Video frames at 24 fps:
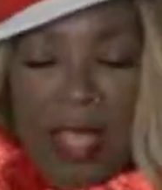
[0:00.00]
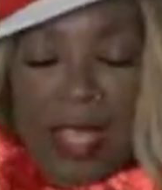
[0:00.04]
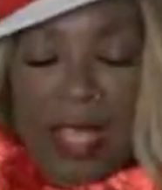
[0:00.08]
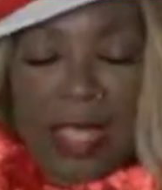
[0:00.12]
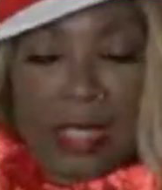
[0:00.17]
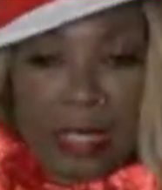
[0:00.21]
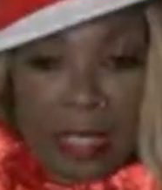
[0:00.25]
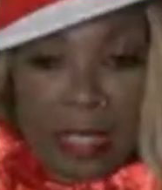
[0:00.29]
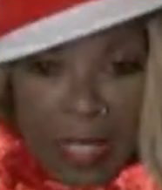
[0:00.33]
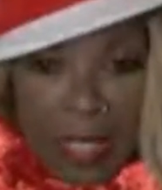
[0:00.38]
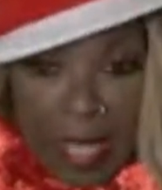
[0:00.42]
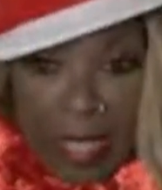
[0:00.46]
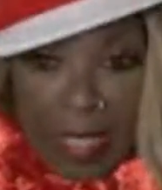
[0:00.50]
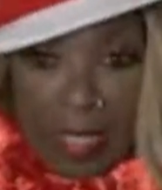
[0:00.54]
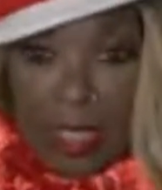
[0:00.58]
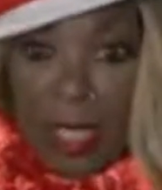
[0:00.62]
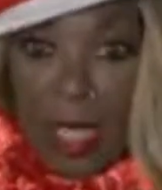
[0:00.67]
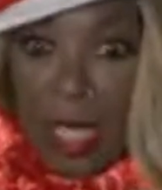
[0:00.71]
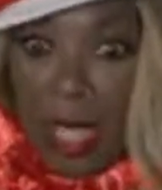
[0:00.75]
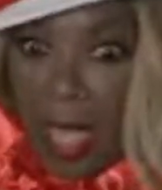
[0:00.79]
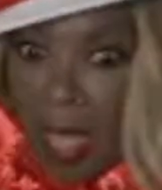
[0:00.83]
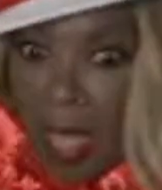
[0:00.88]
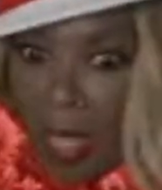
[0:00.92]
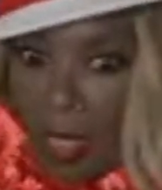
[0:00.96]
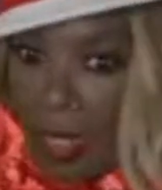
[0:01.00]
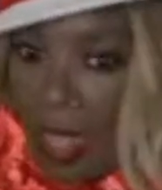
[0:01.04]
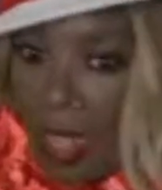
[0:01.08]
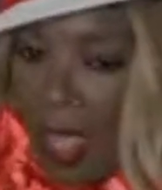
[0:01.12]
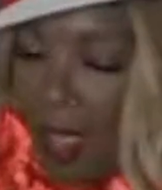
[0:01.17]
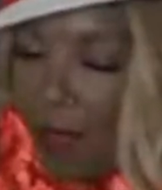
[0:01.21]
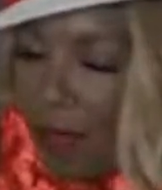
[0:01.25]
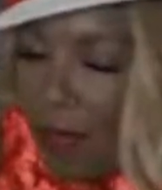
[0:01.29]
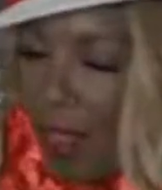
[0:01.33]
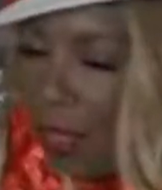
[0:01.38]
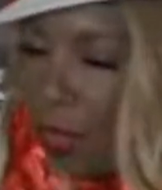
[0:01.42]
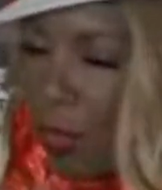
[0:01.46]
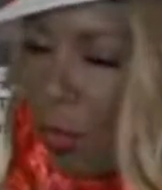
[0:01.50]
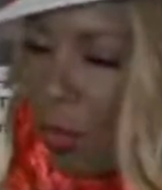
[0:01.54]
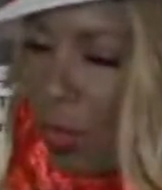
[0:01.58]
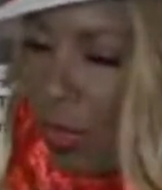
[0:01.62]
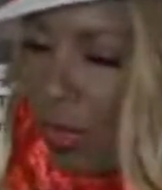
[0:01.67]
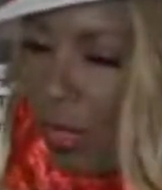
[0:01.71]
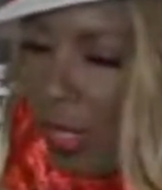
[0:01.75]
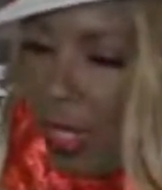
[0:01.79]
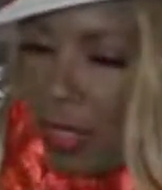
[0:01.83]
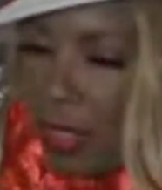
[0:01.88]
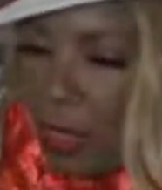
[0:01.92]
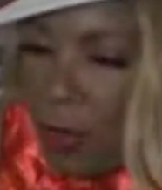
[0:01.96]
sex and have that
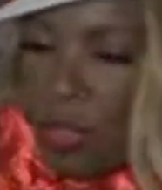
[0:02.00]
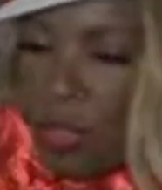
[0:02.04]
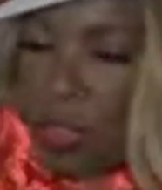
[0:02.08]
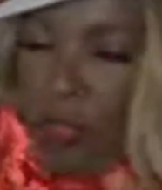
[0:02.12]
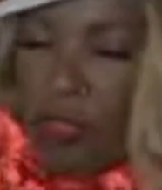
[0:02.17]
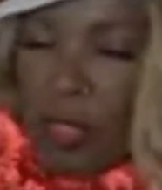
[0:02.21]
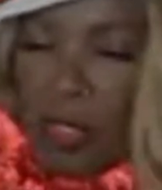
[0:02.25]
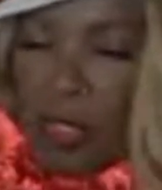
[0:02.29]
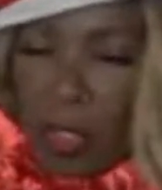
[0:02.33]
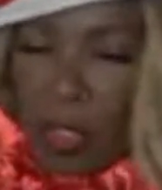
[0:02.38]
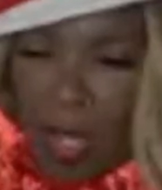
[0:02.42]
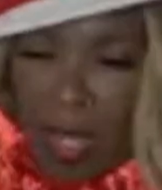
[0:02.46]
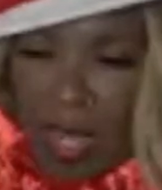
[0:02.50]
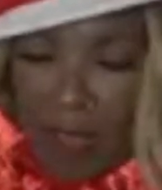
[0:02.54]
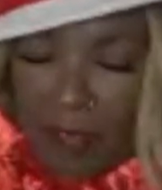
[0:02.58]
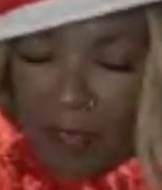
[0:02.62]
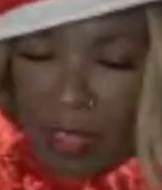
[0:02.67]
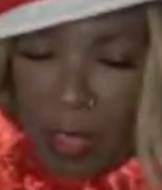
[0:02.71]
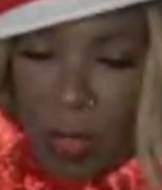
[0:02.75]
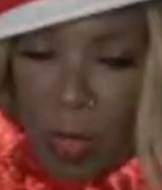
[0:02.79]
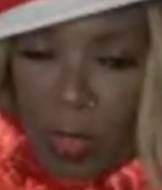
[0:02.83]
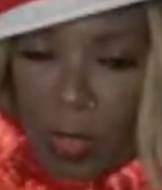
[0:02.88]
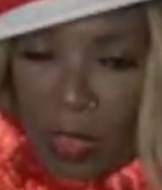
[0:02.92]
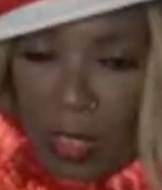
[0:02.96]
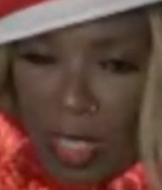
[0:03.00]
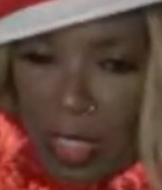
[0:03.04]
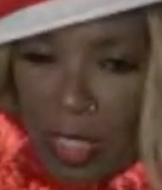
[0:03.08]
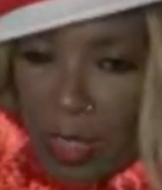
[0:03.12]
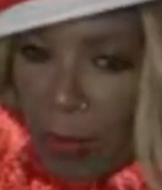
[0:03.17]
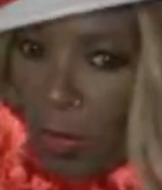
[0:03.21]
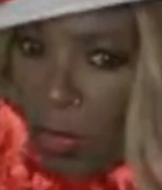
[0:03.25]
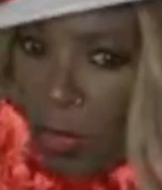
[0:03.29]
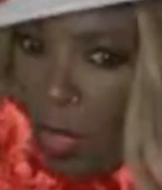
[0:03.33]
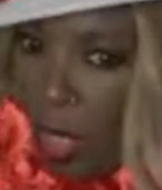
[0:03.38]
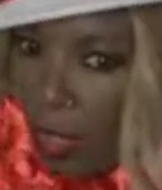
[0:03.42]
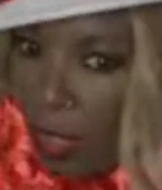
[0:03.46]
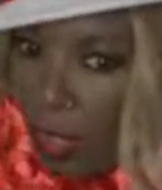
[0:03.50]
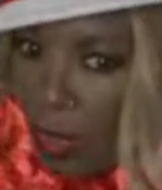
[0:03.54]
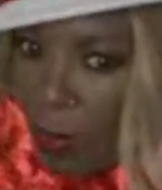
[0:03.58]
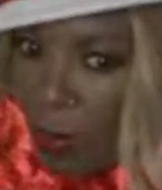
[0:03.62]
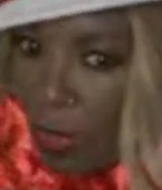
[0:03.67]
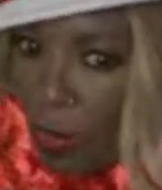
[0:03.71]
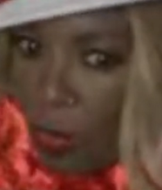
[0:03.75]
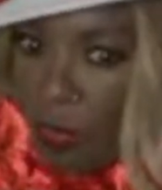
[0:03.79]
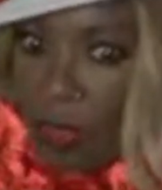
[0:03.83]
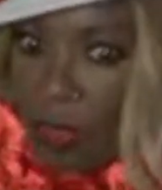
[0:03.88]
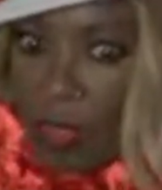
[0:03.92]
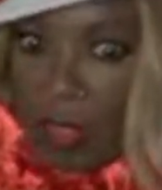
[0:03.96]
orgasm. So if you're not having an orgasm, talk to me.
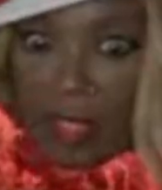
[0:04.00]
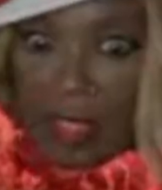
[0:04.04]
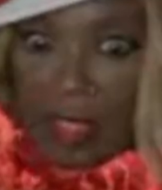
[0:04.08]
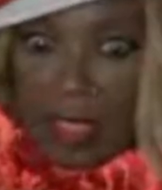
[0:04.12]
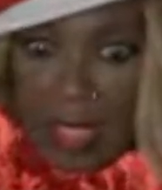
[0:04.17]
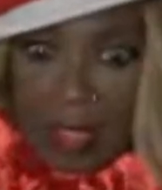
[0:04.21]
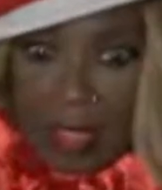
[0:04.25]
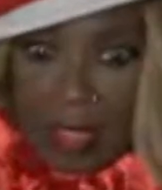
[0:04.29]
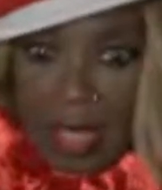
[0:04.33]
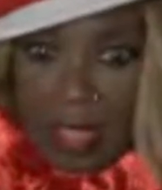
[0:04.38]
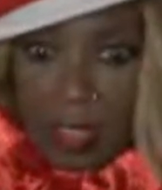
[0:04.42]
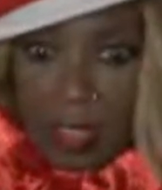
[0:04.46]
We've got to get that